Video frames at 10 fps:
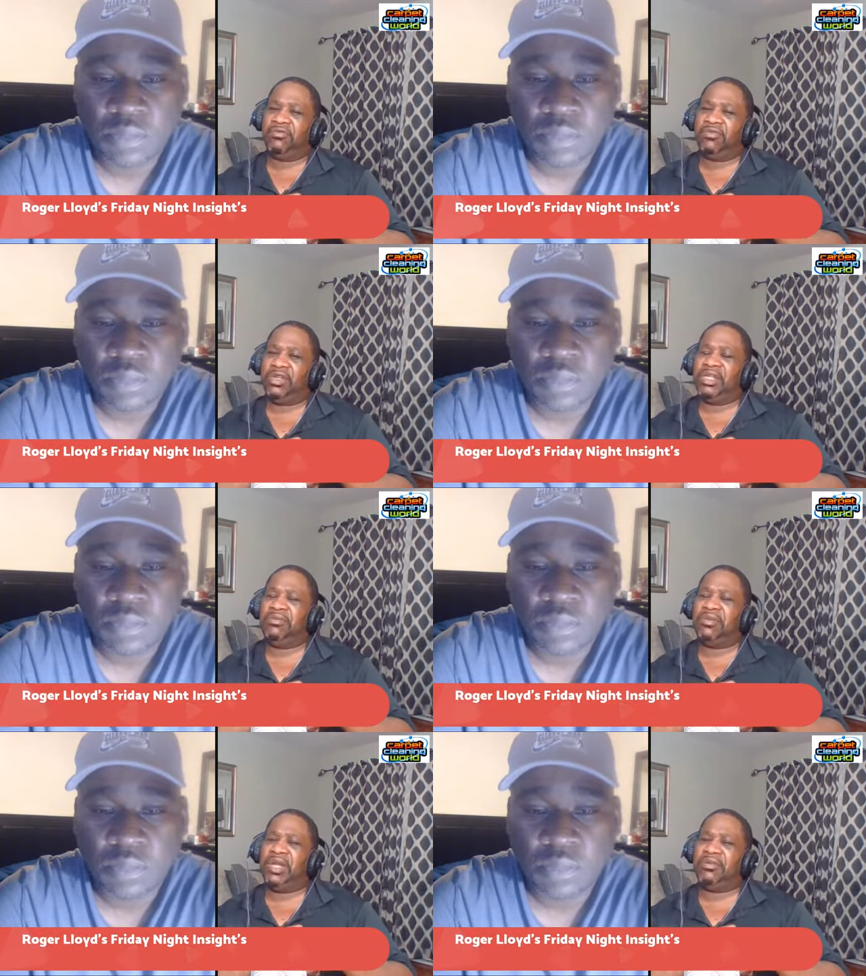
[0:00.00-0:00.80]
Speaker 1: really
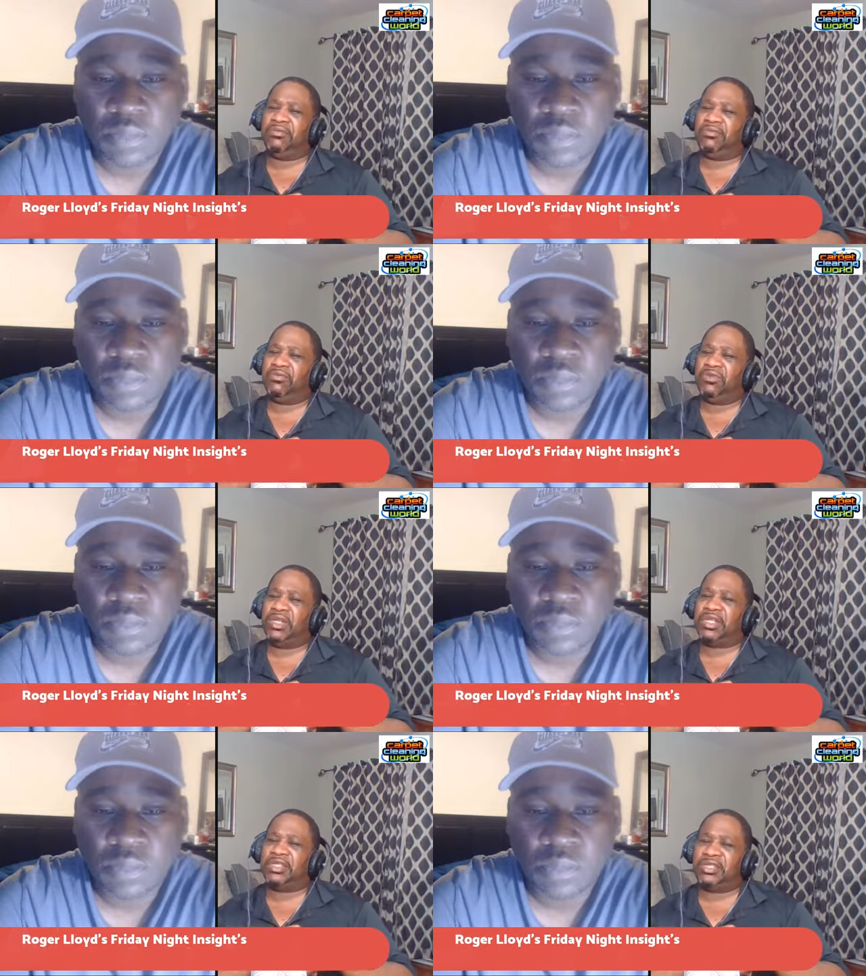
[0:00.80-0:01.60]
might
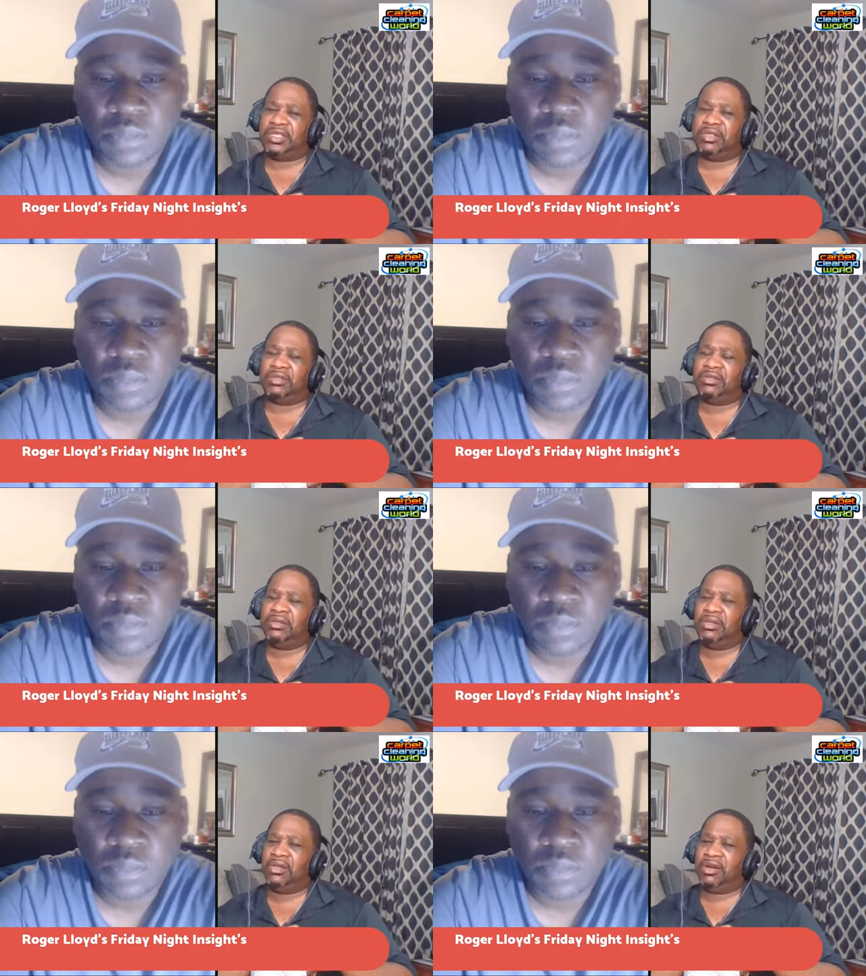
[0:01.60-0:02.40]
want to
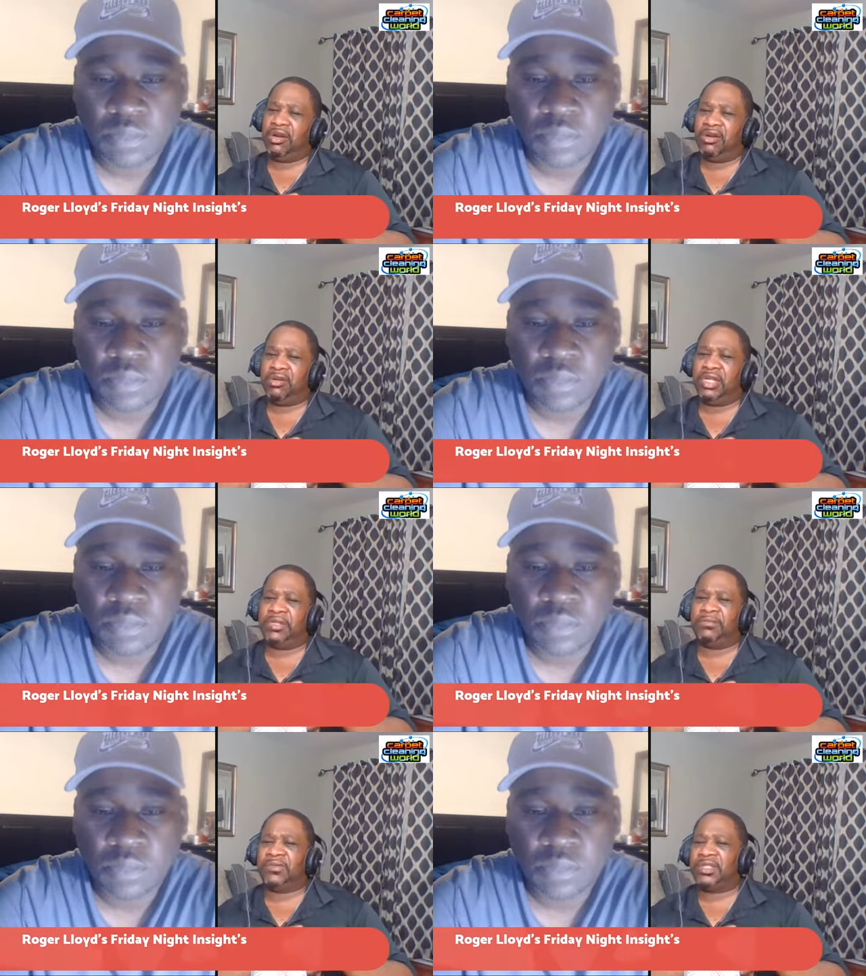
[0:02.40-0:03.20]
consider
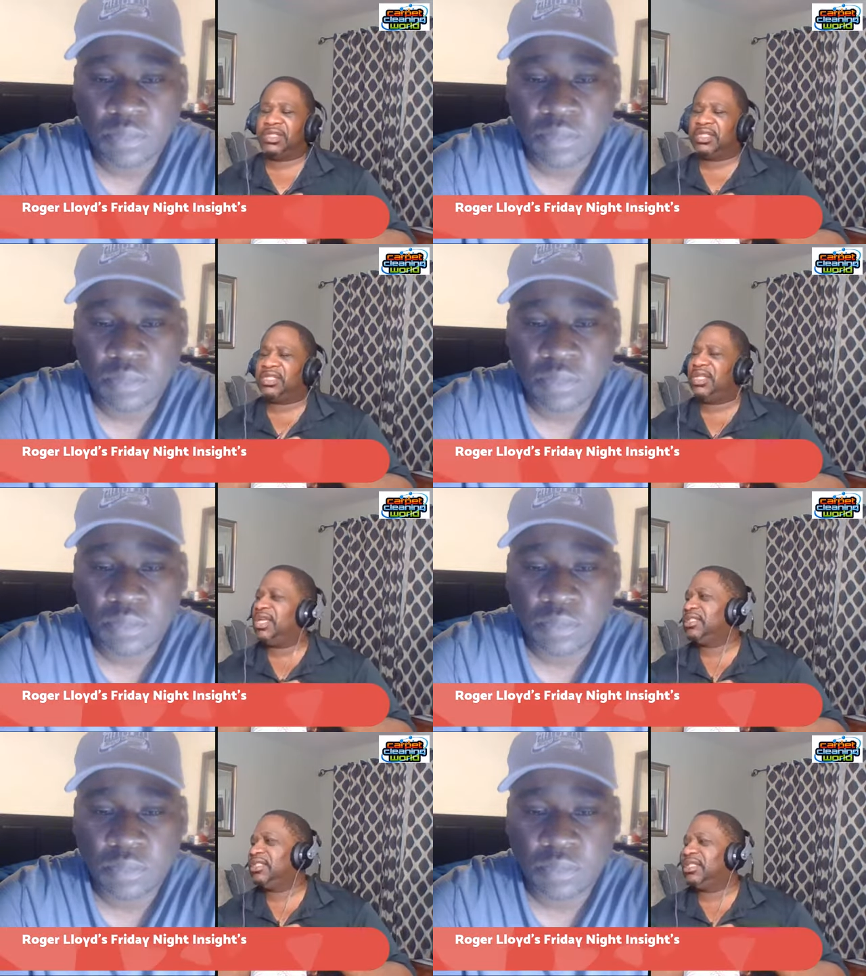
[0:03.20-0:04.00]
earning
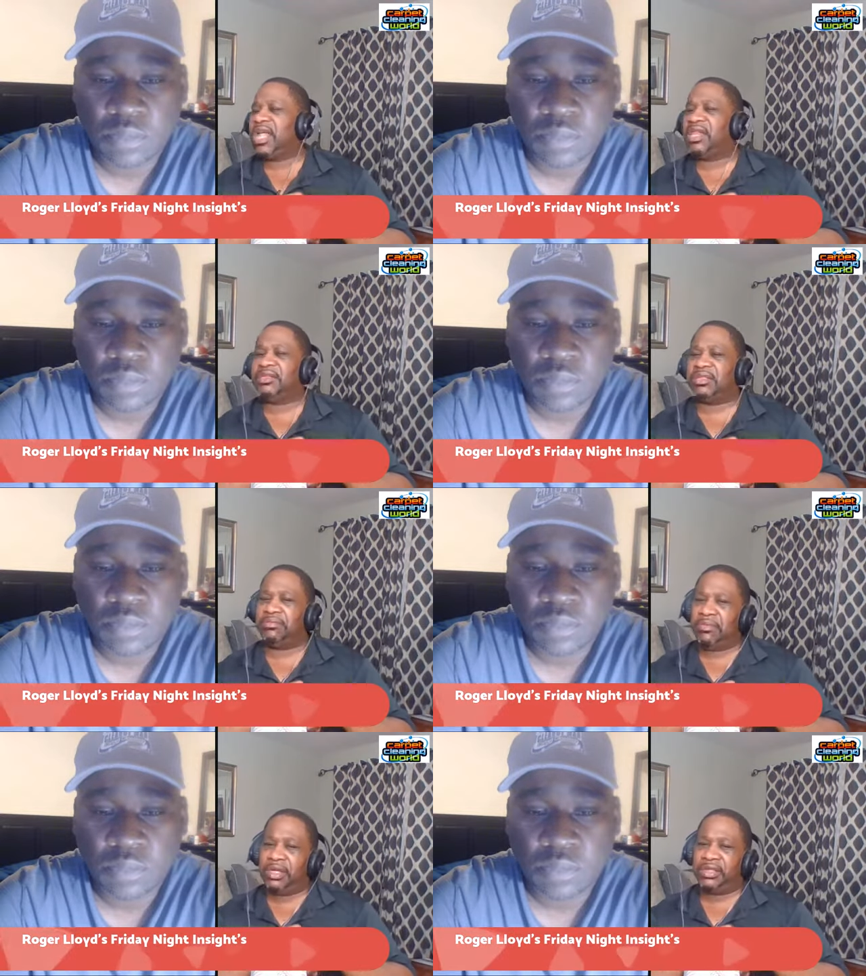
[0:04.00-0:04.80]
$6,000 a
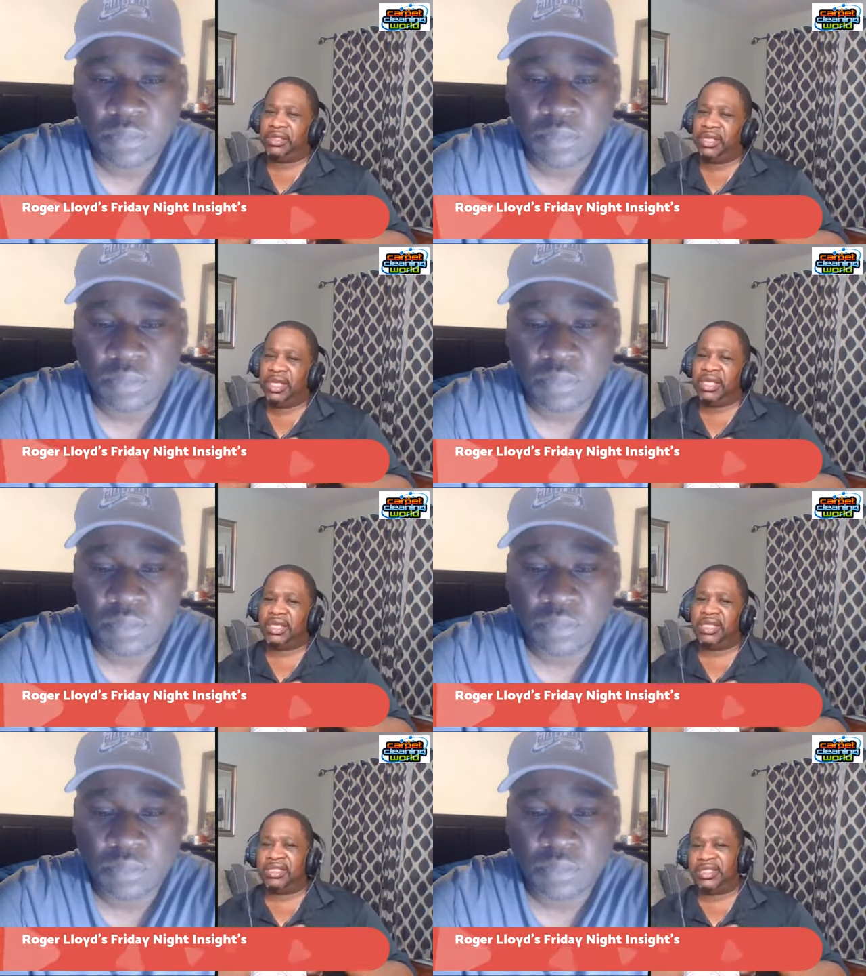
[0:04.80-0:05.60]
month
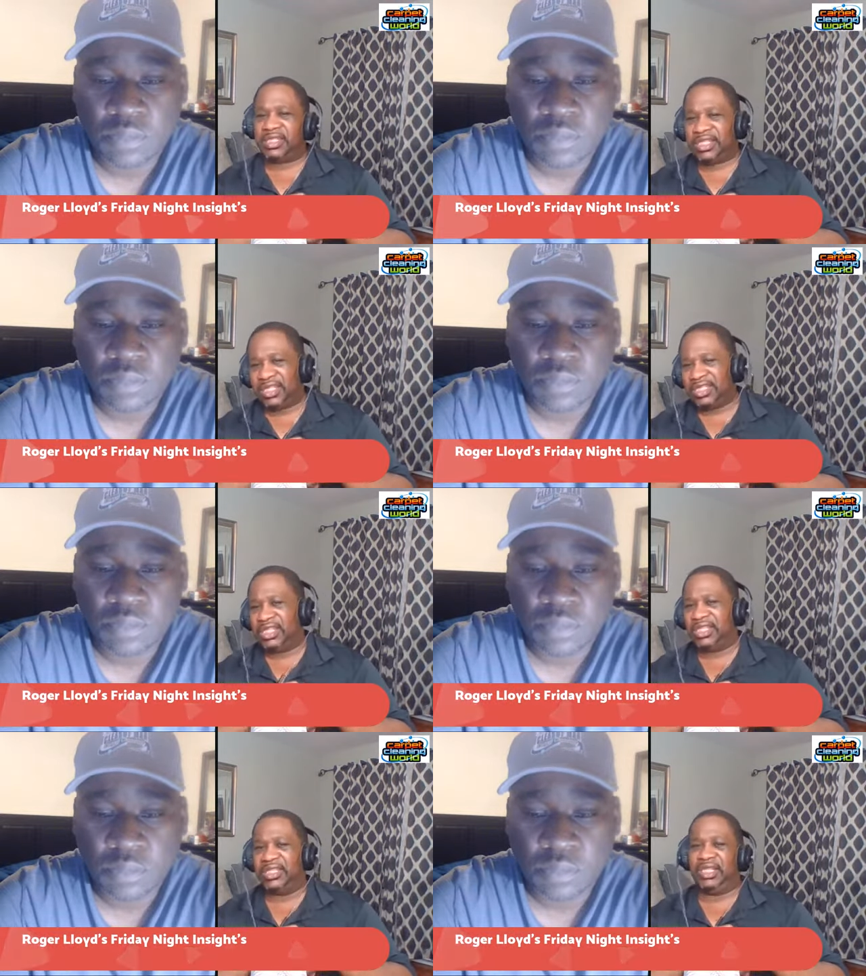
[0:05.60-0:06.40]

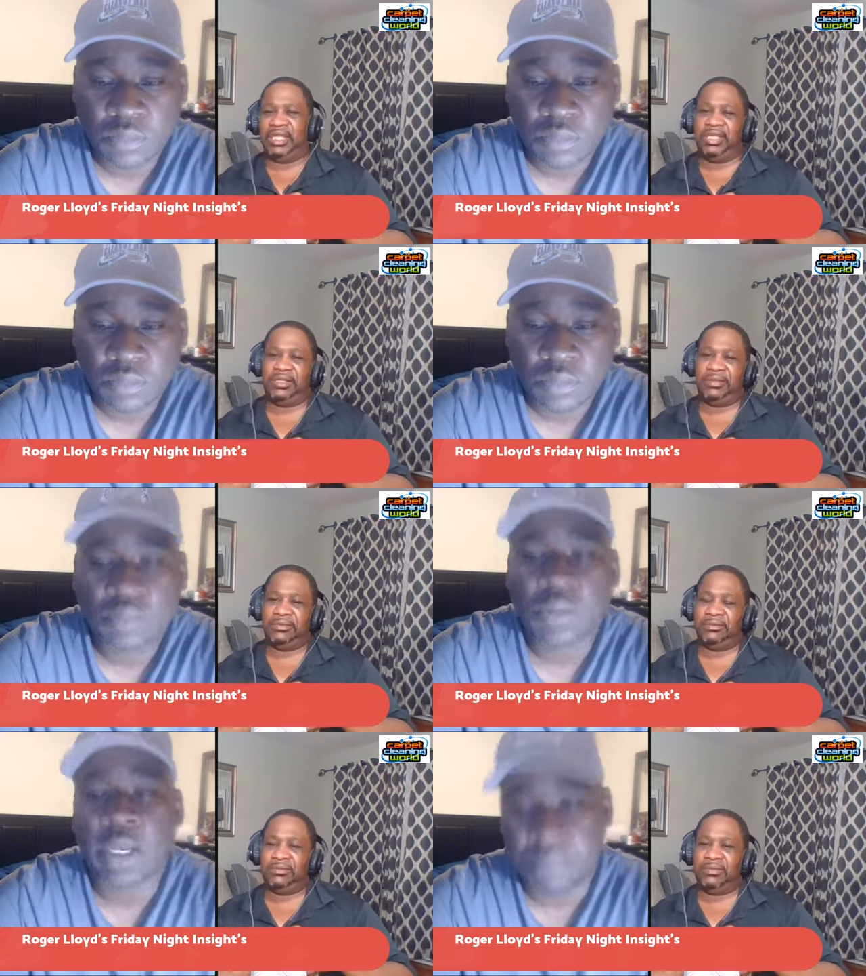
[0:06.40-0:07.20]
consistently.
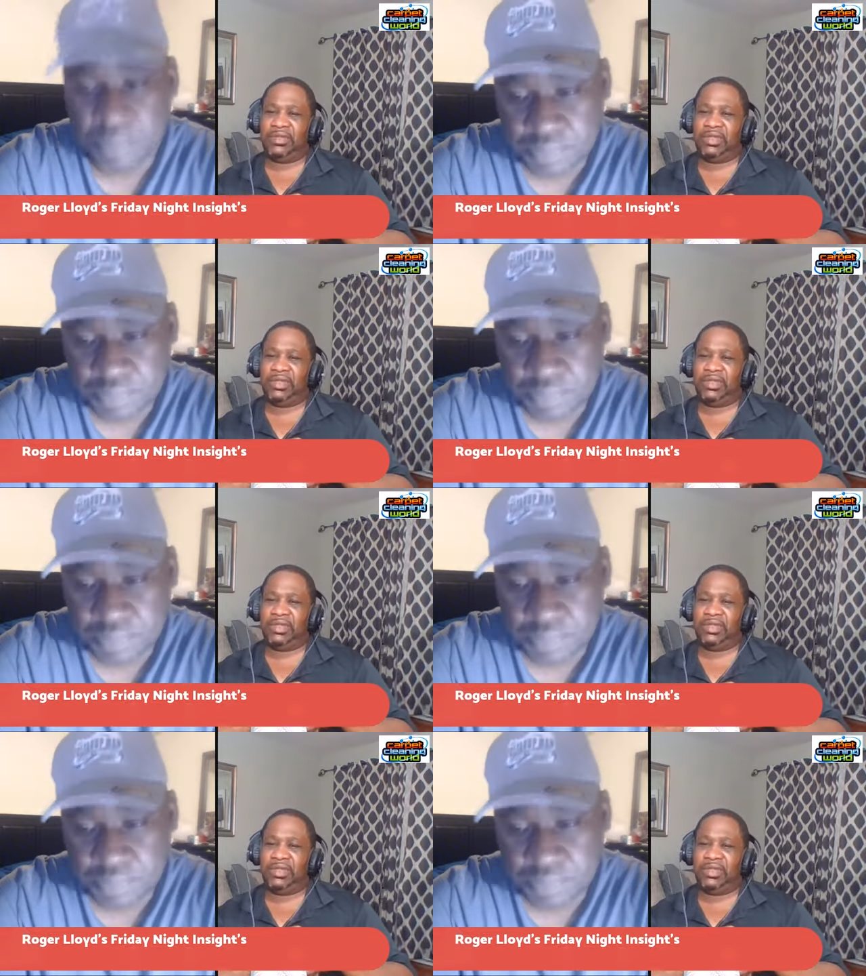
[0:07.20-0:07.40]
Yep.